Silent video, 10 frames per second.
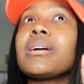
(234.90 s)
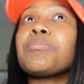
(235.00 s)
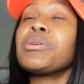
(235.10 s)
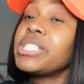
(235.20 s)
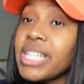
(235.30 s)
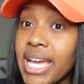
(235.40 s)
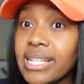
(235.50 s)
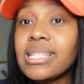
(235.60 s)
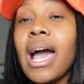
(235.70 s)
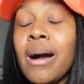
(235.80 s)

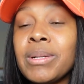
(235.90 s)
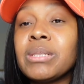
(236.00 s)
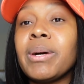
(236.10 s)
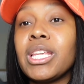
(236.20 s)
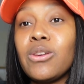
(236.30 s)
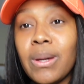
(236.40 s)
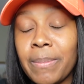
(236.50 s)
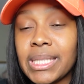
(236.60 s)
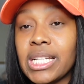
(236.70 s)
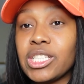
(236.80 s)
project how much money you can
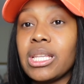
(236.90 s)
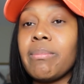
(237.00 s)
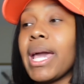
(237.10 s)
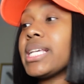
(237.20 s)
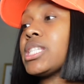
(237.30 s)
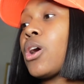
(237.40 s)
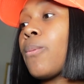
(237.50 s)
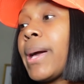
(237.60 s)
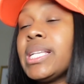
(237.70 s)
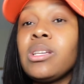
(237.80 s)
potentially make.
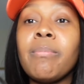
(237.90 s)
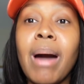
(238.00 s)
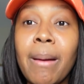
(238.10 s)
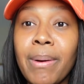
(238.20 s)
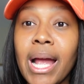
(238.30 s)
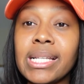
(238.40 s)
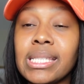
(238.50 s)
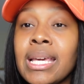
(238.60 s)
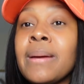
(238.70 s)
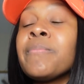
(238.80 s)
So based on my
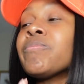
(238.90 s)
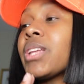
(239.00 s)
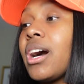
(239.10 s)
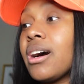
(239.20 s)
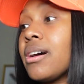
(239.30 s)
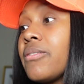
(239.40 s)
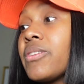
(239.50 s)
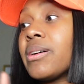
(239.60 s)
pricing of